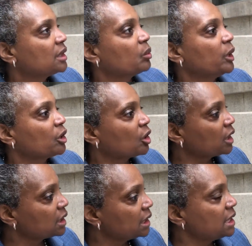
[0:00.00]
that we are
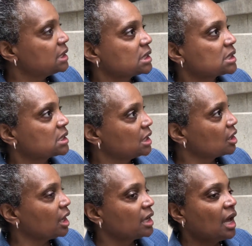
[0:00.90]
going to lead this
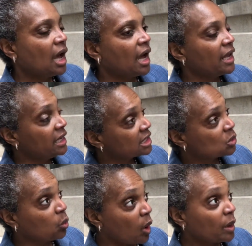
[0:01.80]
city on. In
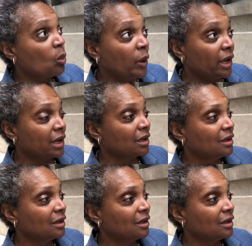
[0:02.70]
this one week